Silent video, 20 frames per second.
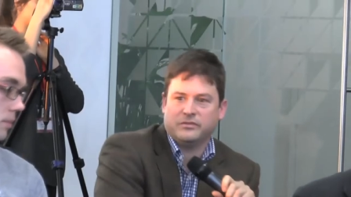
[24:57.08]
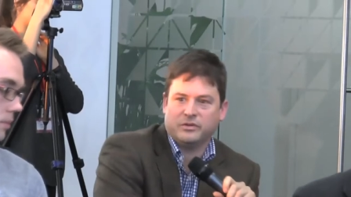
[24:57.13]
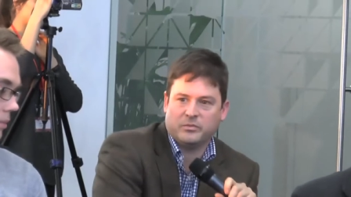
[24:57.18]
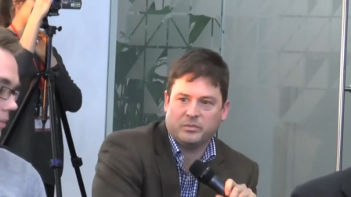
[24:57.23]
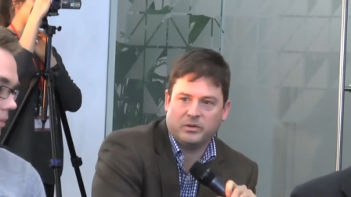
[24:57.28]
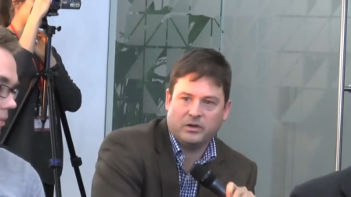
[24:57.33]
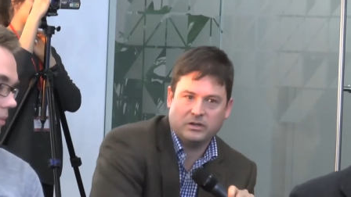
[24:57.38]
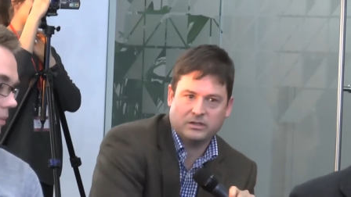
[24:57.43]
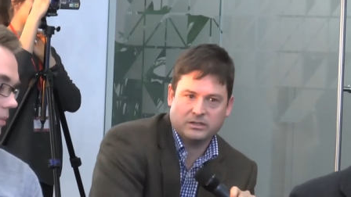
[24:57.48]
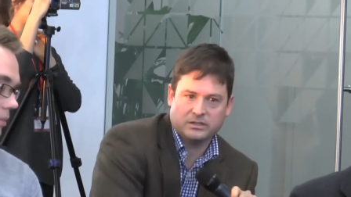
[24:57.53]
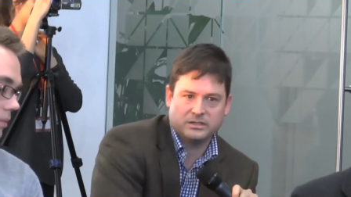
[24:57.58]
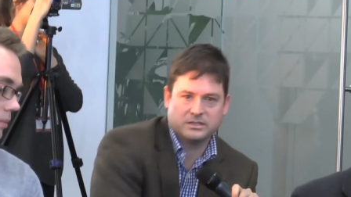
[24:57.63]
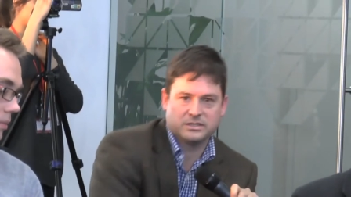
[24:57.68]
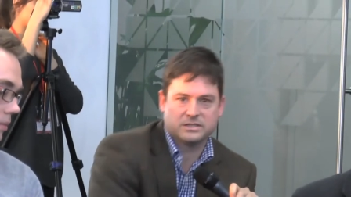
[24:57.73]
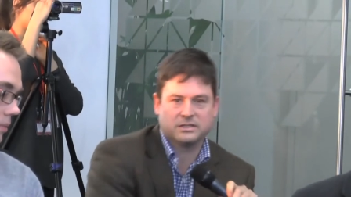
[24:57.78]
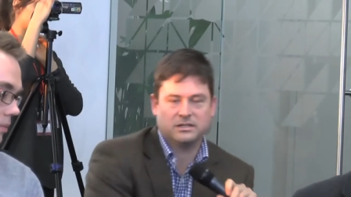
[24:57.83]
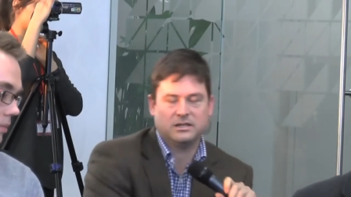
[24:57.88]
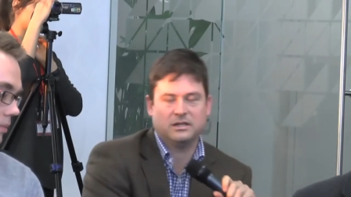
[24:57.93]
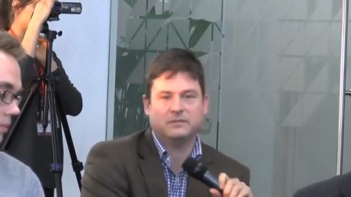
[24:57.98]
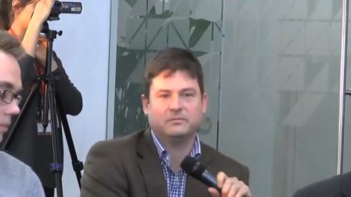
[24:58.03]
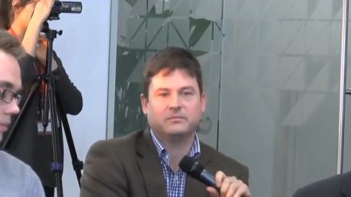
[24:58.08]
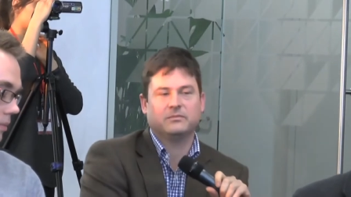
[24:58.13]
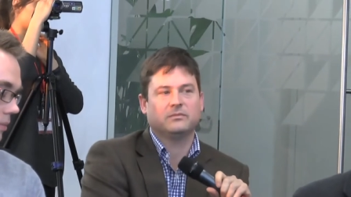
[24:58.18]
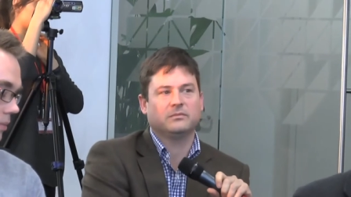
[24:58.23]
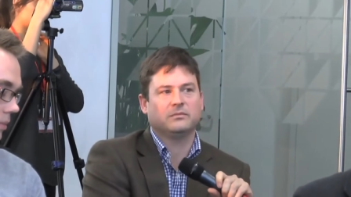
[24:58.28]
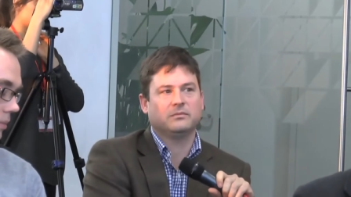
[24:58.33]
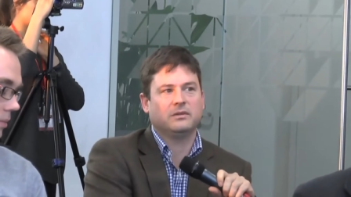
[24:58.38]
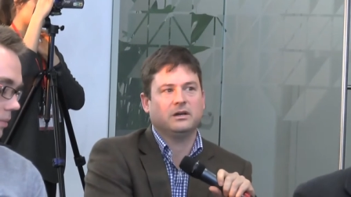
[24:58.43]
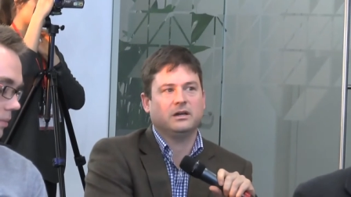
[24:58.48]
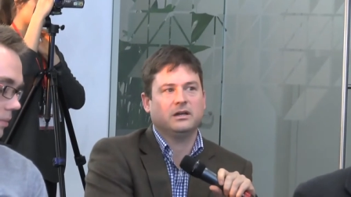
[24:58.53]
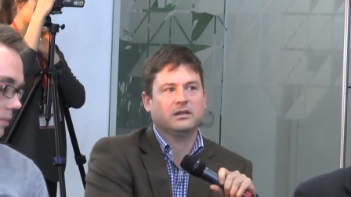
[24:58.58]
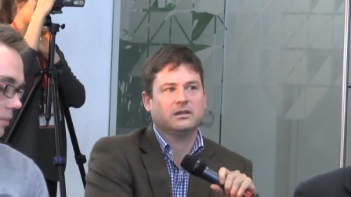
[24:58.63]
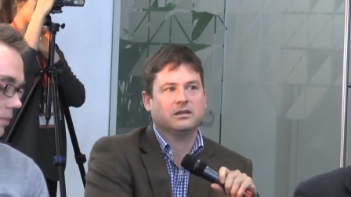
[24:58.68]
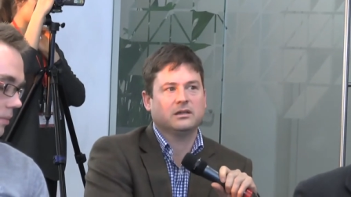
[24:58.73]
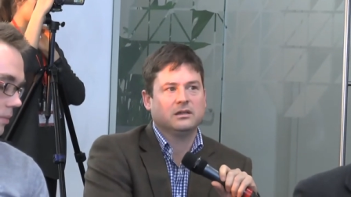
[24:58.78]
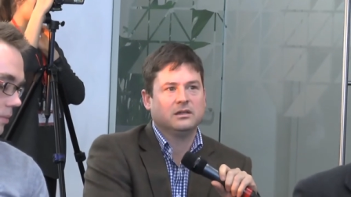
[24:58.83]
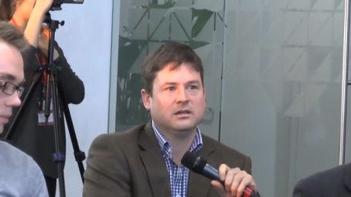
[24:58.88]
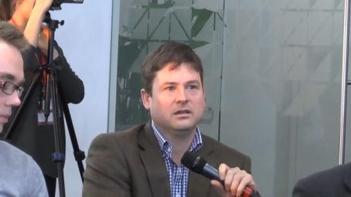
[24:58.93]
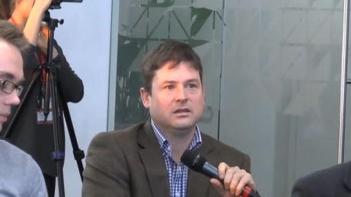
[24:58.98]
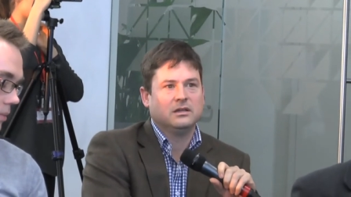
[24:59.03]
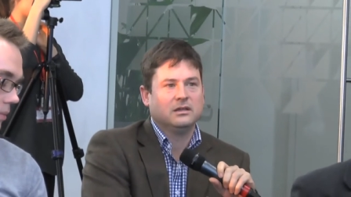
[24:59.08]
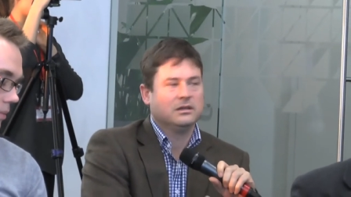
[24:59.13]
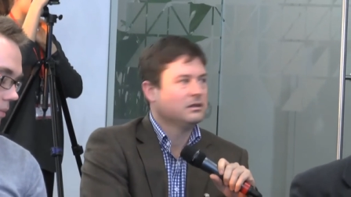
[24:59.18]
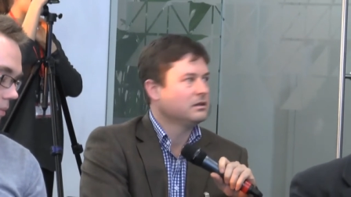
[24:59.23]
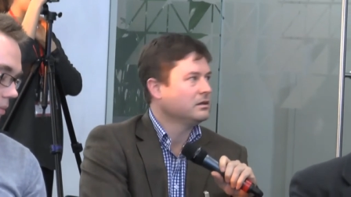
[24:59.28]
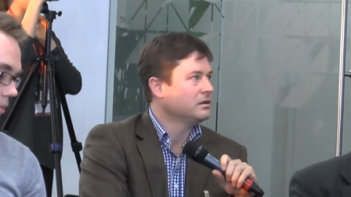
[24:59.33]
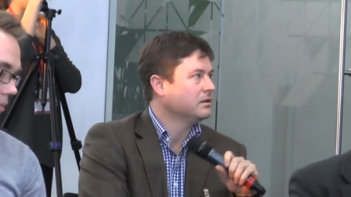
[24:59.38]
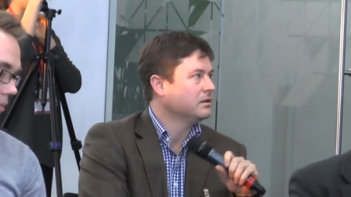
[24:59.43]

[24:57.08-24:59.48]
Never Partners. Um, Mike, Robert.